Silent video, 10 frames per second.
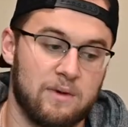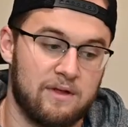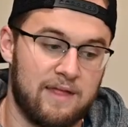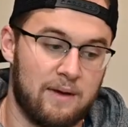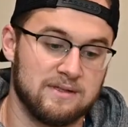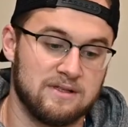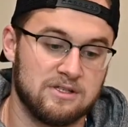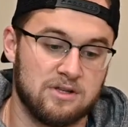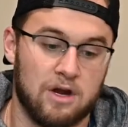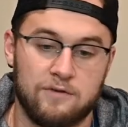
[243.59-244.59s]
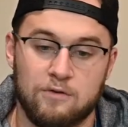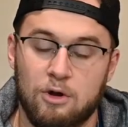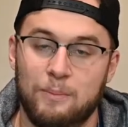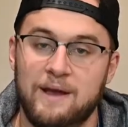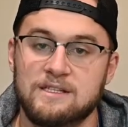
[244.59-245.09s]
whether that was the start of a
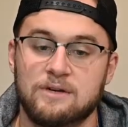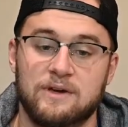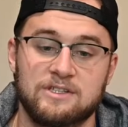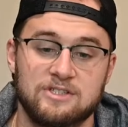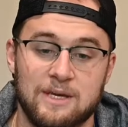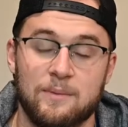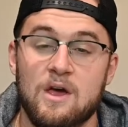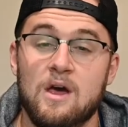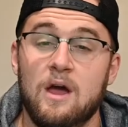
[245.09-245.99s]
romantic relationship,